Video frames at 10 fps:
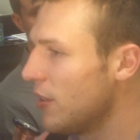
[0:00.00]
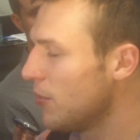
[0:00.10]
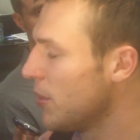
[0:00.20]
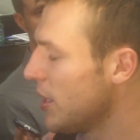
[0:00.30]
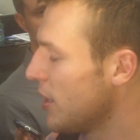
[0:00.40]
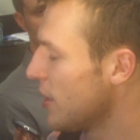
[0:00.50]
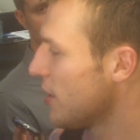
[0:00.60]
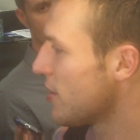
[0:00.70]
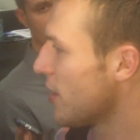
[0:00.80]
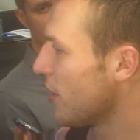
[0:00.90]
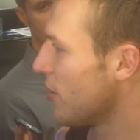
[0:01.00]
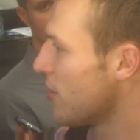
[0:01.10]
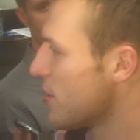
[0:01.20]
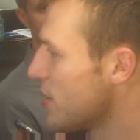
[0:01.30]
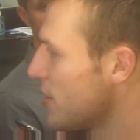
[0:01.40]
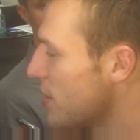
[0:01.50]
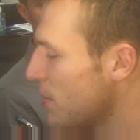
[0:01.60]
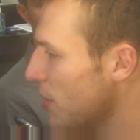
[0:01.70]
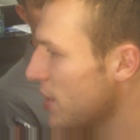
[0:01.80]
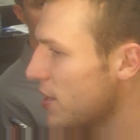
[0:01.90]
little bit, and it's like you're a
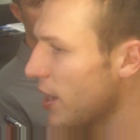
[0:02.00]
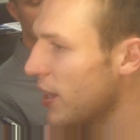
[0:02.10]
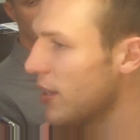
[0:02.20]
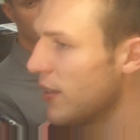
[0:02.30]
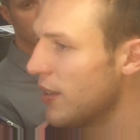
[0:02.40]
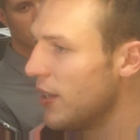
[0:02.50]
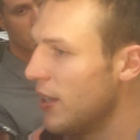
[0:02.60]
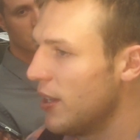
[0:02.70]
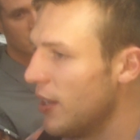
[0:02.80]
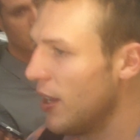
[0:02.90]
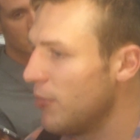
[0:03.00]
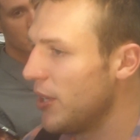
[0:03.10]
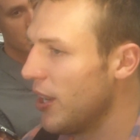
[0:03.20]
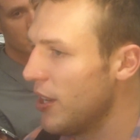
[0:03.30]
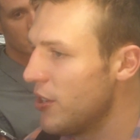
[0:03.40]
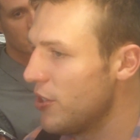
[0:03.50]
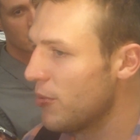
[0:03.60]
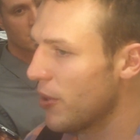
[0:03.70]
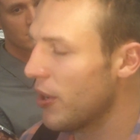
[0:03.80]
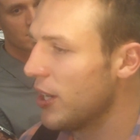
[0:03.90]
split second uh, behind on
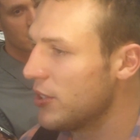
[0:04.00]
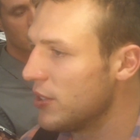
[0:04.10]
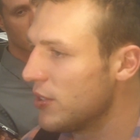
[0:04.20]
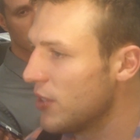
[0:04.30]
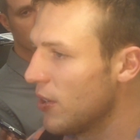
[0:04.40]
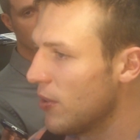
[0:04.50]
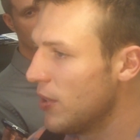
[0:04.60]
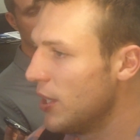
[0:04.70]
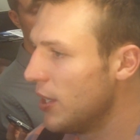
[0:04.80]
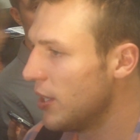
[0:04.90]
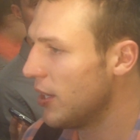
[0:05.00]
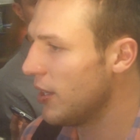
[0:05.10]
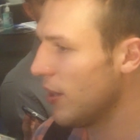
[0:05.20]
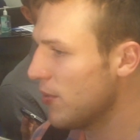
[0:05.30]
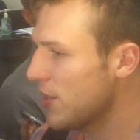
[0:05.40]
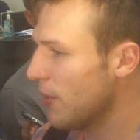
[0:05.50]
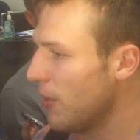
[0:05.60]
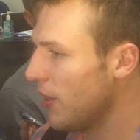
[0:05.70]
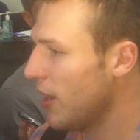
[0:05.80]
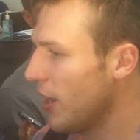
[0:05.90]
your progression. So uh, that was
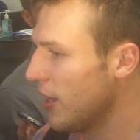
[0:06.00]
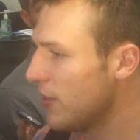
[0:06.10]
something that I